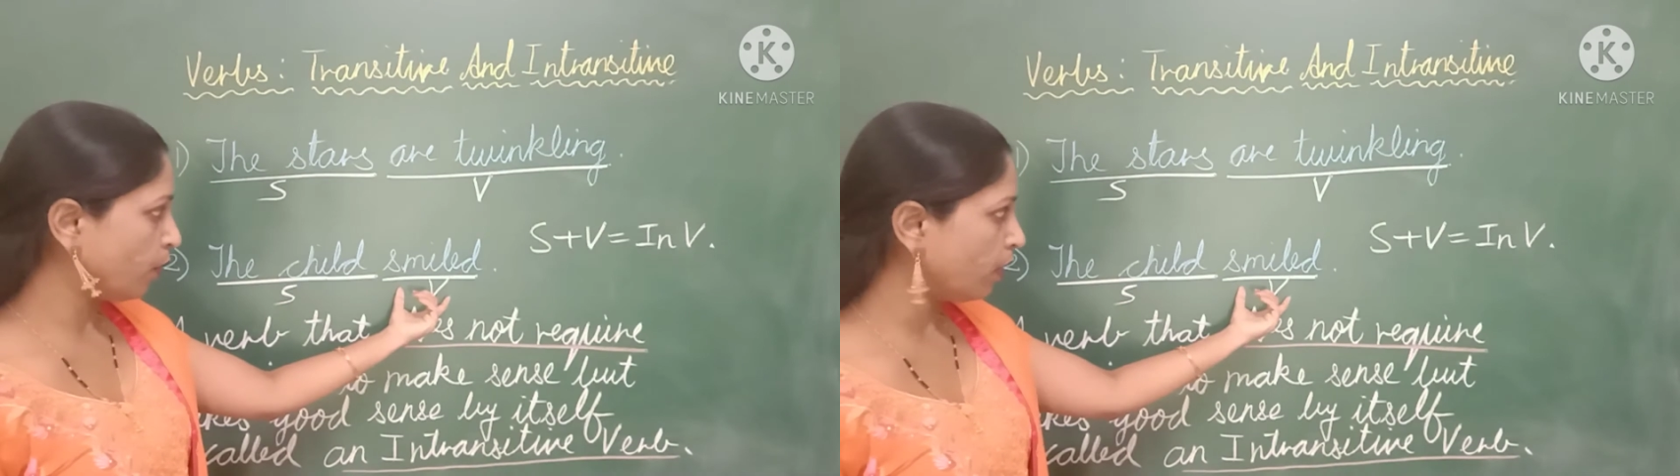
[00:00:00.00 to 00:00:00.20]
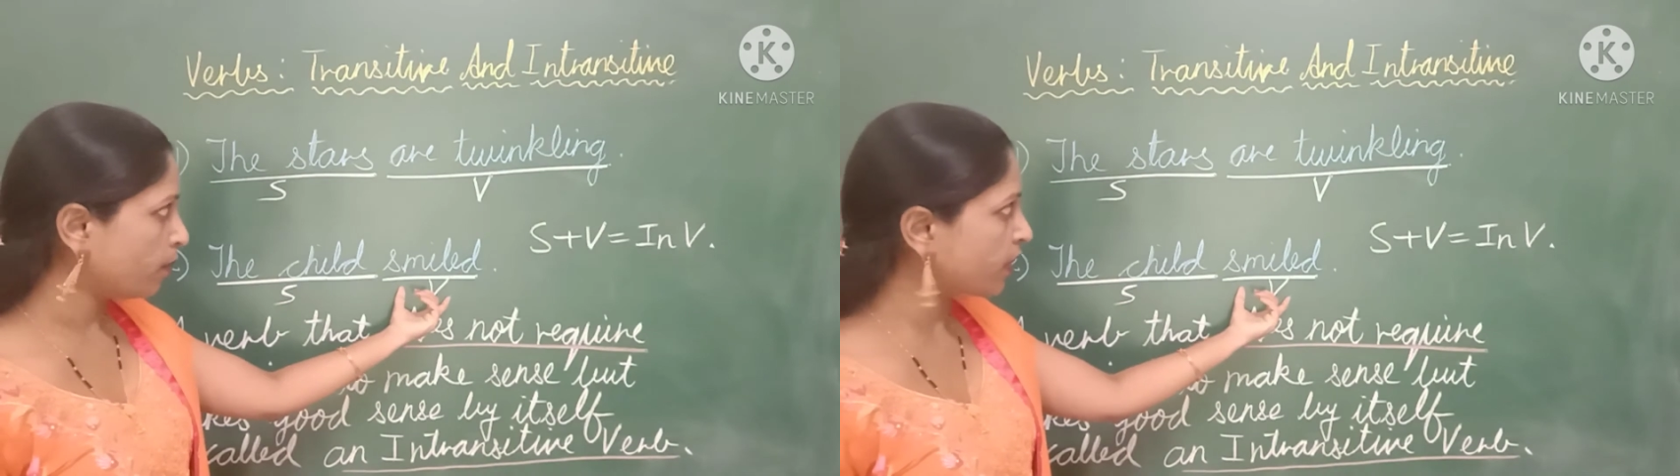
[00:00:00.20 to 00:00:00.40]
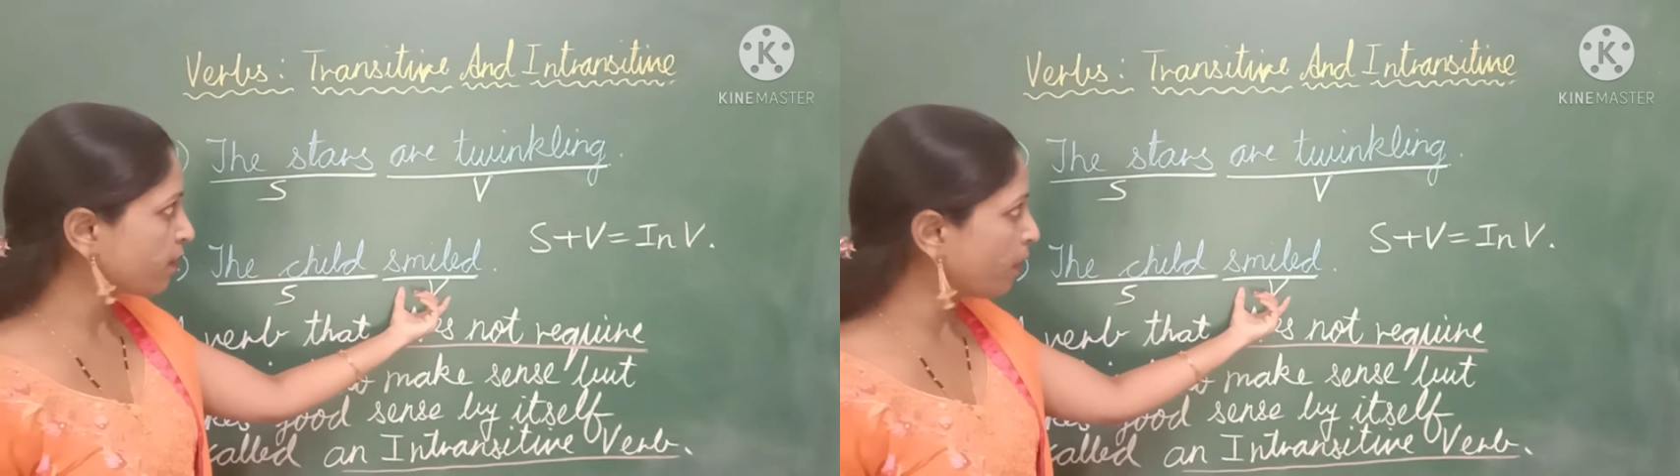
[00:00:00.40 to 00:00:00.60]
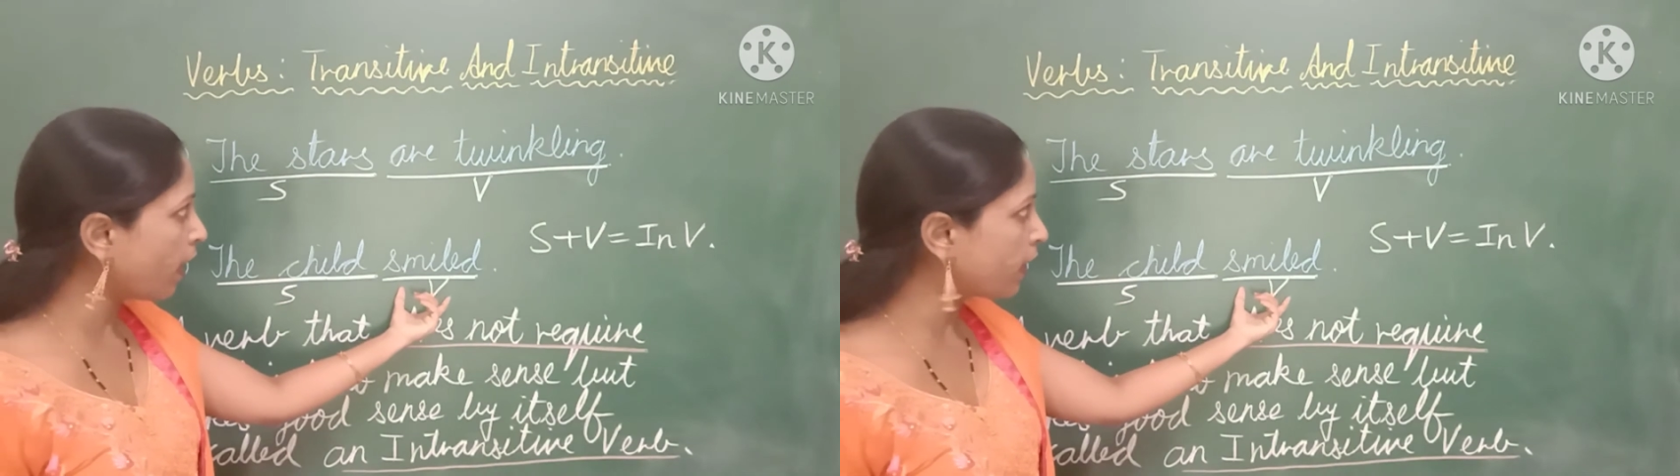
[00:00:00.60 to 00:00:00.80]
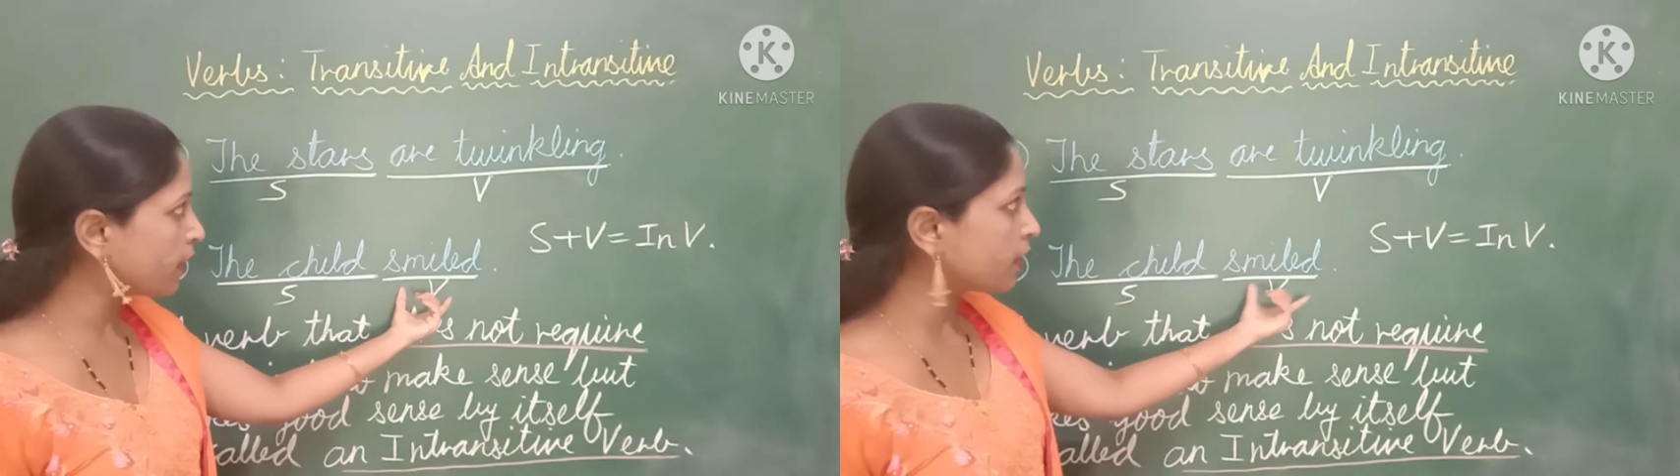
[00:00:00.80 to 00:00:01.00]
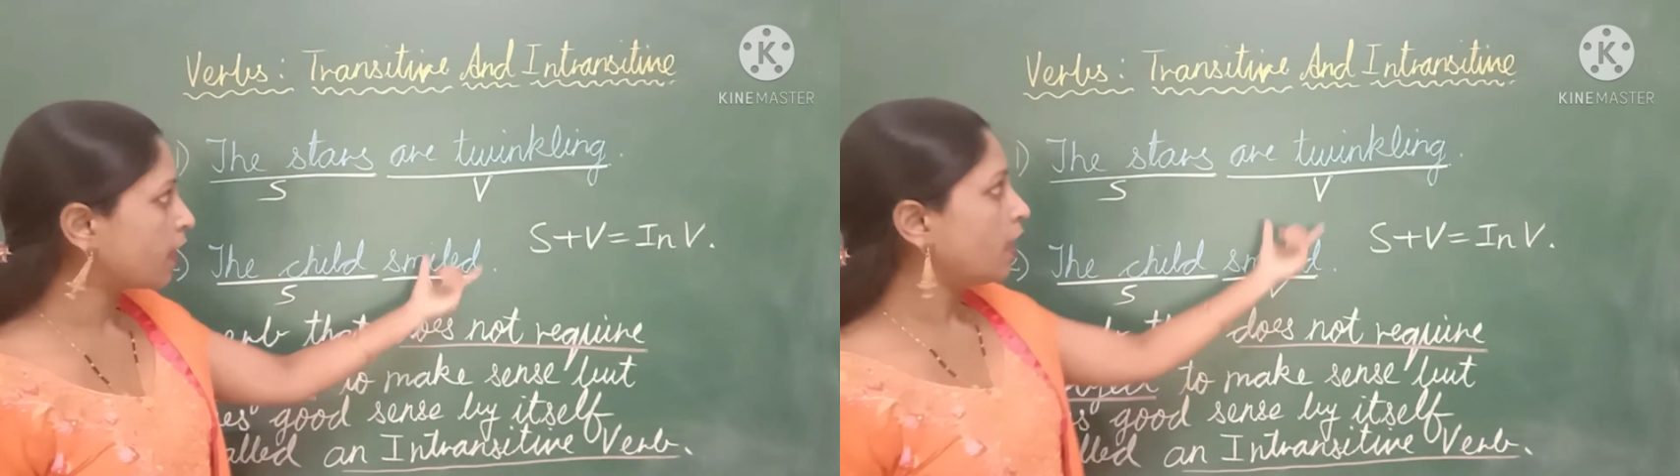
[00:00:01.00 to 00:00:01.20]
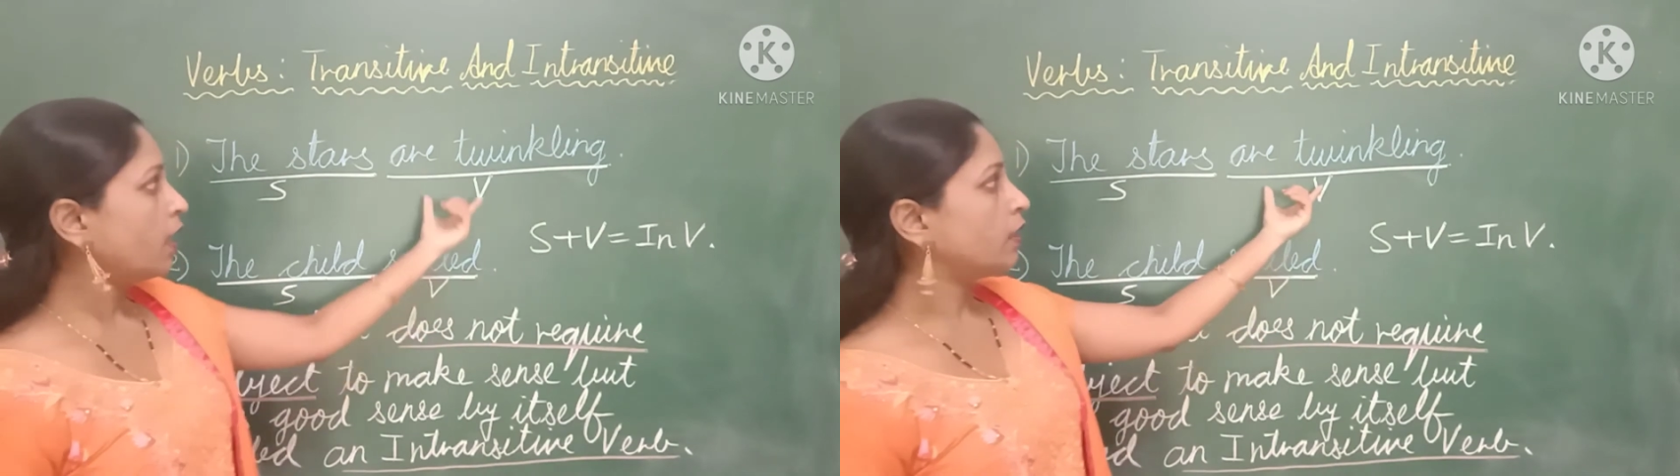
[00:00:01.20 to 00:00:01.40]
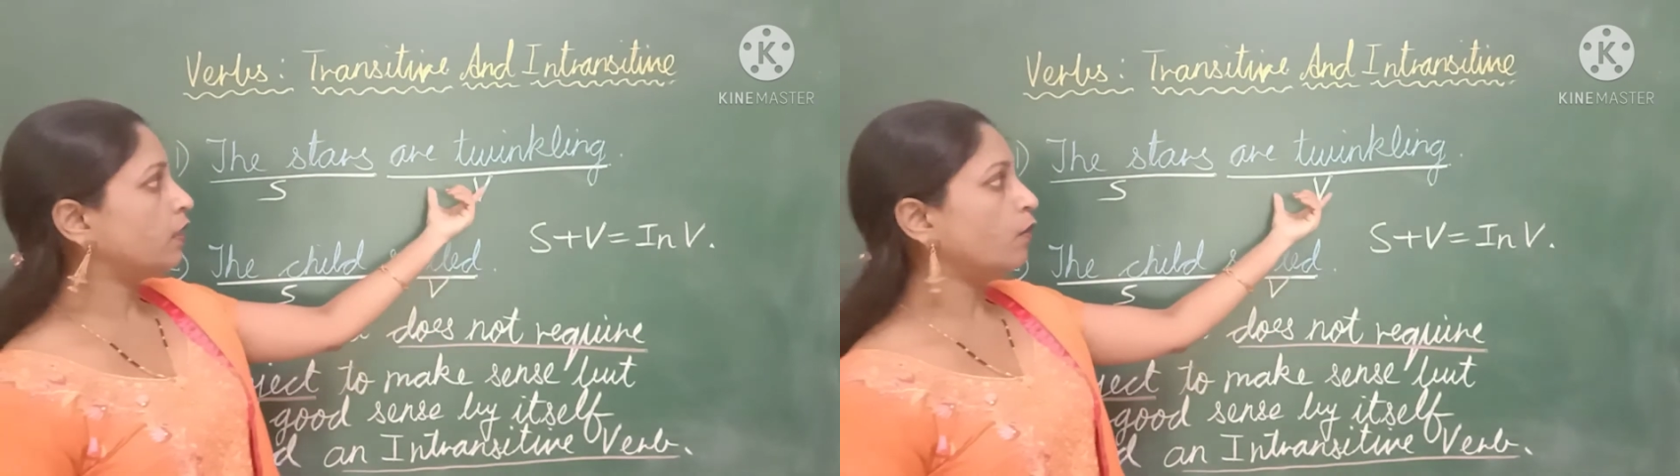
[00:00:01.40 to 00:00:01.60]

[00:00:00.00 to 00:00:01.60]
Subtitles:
verb smiled, the